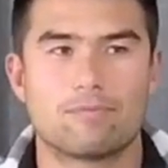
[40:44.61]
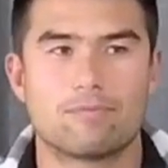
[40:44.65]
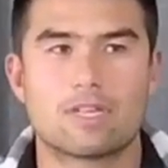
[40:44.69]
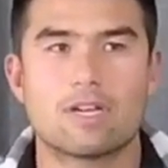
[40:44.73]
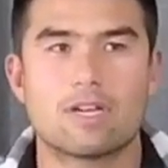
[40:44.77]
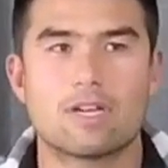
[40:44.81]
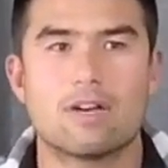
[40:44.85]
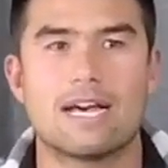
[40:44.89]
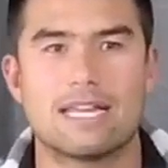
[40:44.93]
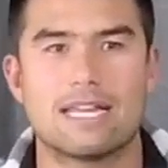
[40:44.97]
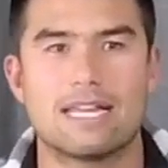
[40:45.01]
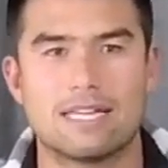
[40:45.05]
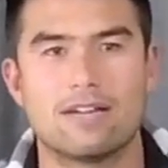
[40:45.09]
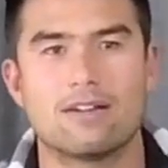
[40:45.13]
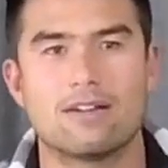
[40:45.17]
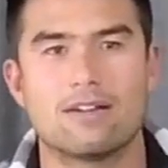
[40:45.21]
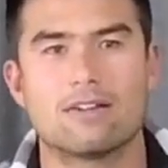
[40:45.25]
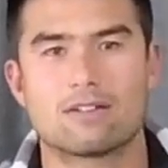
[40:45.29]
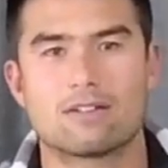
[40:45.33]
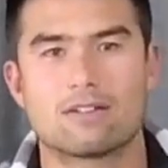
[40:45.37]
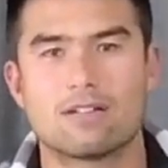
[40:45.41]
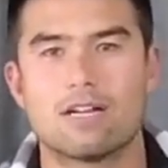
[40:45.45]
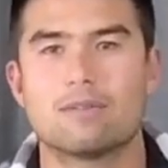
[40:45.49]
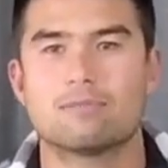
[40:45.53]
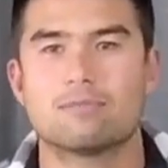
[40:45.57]
go out there and
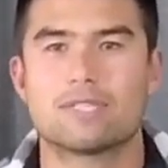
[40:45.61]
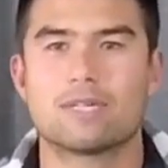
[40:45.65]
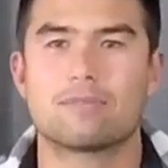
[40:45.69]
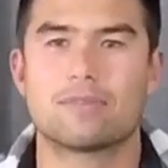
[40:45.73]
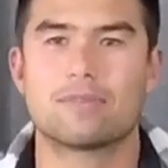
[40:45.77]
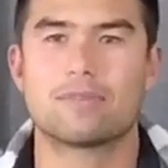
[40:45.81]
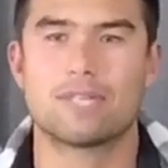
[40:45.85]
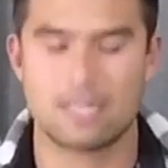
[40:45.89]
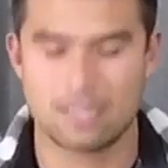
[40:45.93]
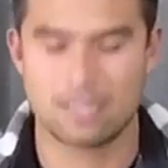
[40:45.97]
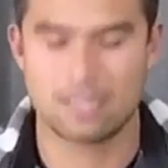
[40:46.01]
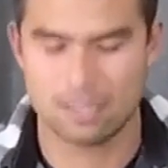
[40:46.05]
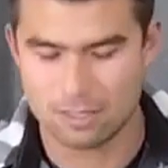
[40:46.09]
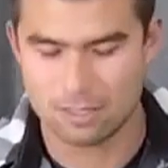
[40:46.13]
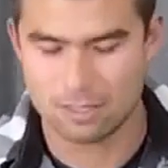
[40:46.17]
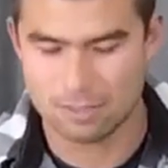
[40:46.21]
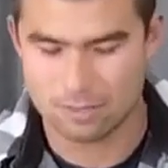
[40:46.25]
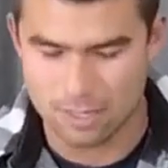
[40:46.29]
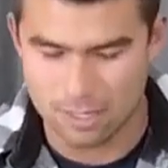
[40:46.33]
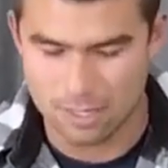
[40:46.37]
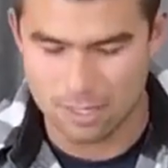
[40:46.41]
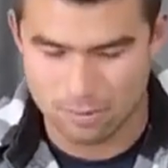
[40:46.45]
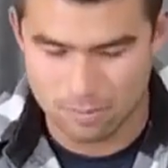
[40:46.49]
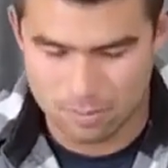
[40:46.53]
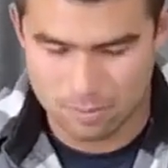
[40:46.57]
climb something as
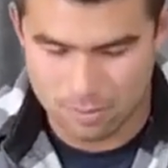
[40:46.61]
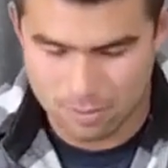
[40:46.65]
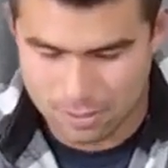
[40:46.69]
well.